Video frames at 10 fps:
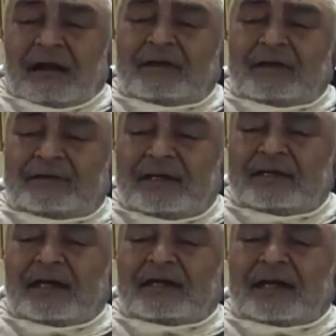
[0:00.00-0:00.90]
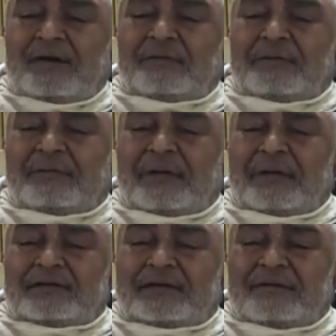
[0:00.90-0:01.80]
I say that I am a
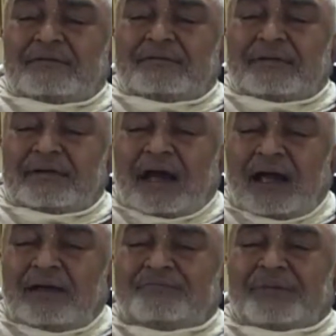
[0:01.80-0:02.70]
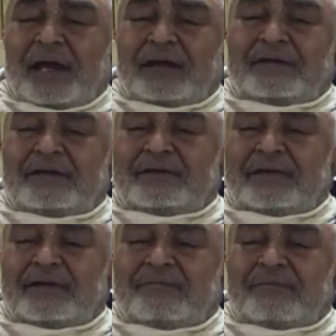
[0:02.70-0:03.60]
maid servant, I am practicing